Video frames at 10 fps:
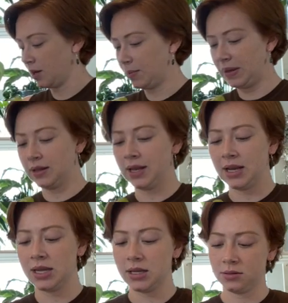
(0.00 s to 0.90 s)
Pink
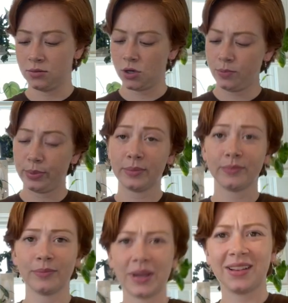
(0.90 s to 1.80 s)
Lady? Nope.
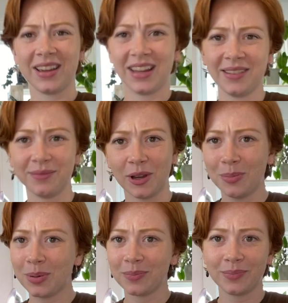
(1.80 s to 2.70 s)
Pink Lady?
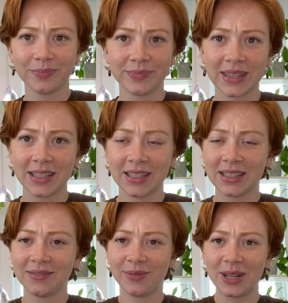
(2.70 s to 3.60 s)
Nope.
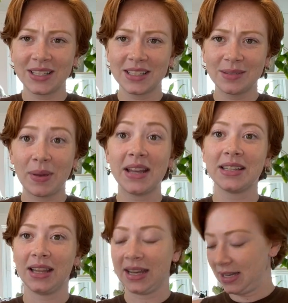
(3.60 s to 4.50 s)
What is this?
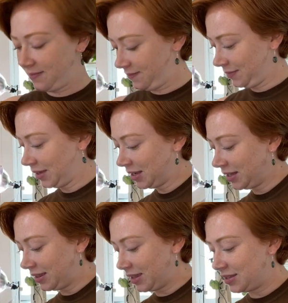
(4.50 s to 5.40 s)
Painted Lady.
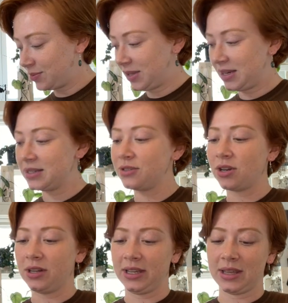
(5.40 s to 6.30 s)
This one that is
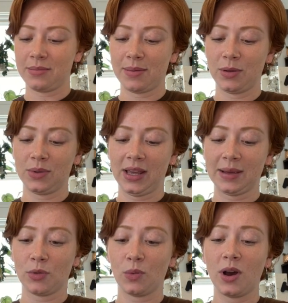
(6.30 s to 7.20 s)
struggling that maybe would like
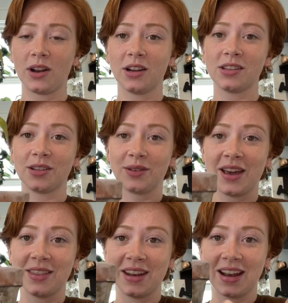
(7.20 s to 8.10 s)
more water, so now
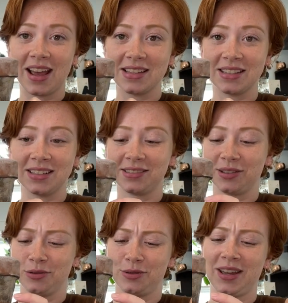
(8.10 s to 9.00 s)
that it has a...
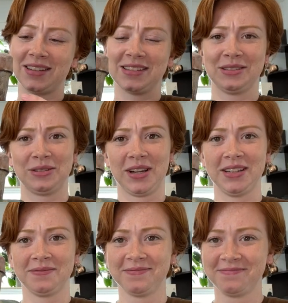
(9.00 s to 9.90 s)
Oh, that doesn't look
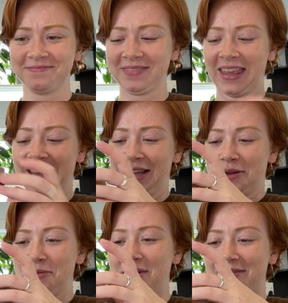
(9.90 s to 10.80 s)
great.
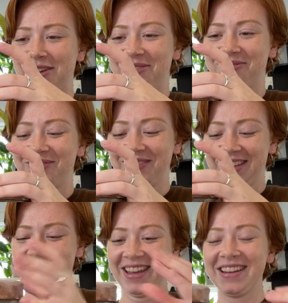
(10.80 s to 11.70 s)
Whatever.
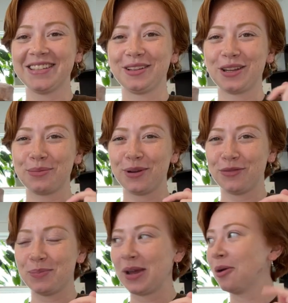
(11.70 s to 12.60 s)
It needs a little bit of
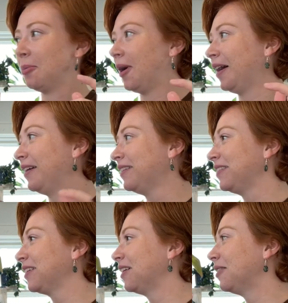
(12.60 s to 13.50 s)
a bigger pot
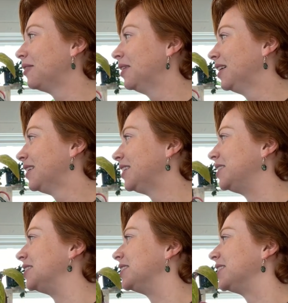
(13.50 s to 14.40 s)
to go.
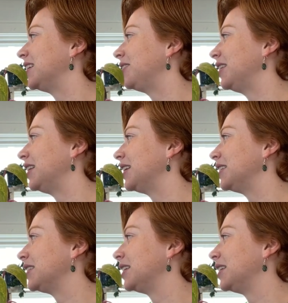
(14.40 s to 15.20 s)
Oh, I don't like this.